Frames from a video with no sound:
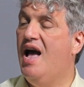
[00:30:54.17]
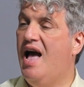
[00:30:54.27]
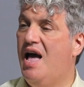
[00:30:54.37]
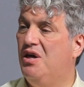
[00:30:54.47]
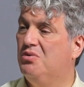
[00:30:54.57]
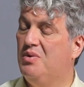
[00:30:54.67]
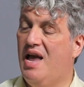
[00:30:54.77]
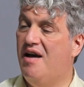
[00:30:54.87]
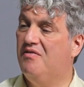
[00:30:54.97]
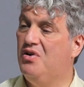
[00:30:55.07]
as we
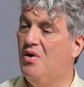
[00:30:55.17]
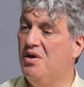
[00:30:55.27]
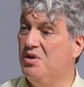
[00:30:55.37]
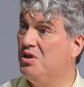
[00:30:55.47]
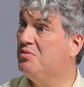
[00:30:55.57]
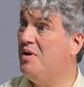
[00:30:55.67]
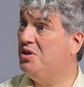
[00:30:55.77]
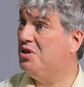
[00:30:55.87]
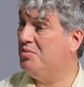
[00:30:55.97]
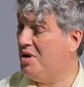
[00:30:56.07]
have, as
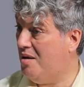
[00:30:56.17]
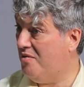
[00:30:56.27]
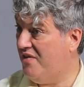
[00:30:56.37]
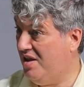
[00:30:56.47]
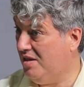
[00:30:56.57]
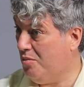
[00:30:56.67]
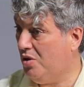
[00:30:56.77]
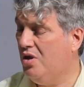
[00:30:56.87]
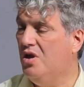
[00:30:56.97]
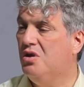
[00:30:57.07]
spaces become
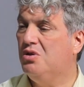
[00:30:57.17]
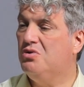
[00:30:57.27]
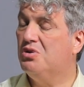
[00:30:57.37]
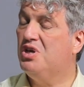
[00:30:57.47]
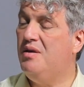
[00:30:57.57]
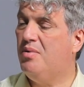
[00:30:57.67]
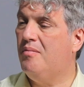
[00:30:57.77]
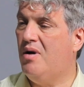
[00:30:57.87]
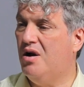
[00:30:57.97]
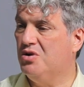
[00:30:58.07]
available. So just keep on
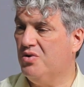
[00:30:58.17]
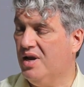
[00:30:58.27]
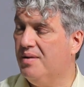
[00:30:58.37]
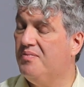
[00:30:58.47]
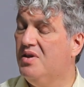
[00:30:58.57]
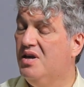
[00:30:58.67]
monitoring it.